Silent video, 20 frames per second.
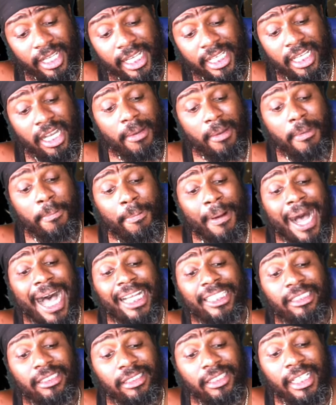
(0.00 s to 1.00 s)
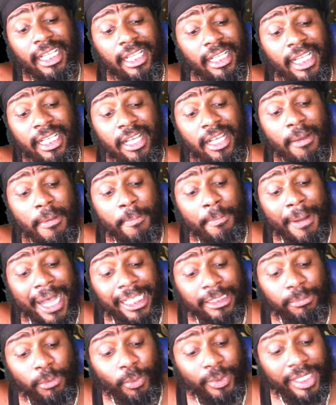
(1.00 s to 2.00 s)
It could be possible
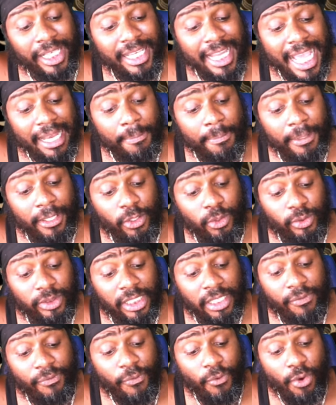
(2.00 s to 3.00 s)
with the nine of pentacles